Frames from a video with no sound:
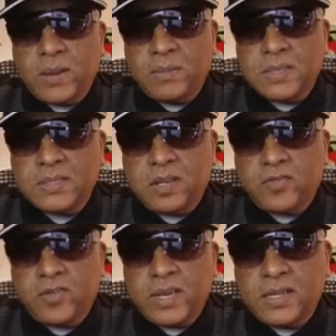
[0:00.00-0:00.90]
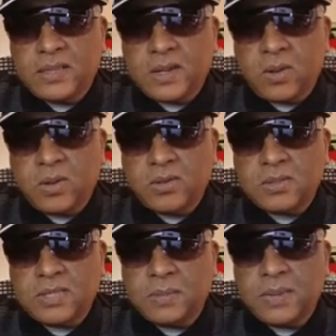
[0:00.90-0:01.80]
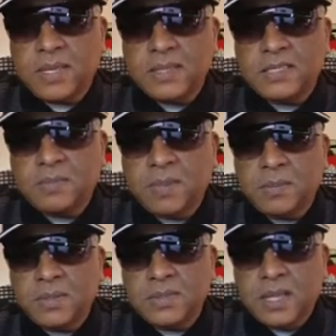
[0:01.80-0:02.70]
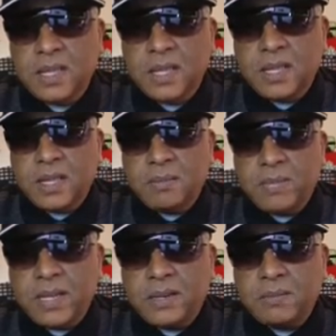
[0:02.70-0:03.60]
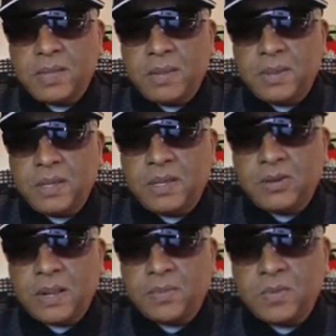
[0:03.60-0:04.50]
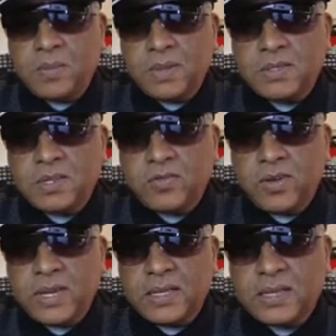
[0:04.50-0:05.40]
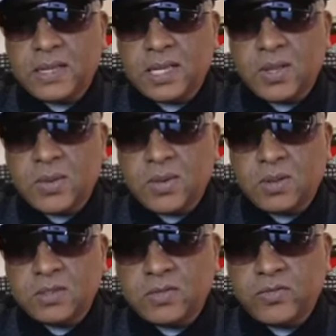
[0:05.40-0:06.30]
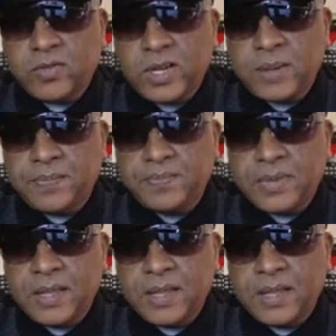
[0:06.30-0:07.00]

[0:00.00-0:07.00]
must not forget that although some ANC members may be corrupt, we must not forget that they were also freedom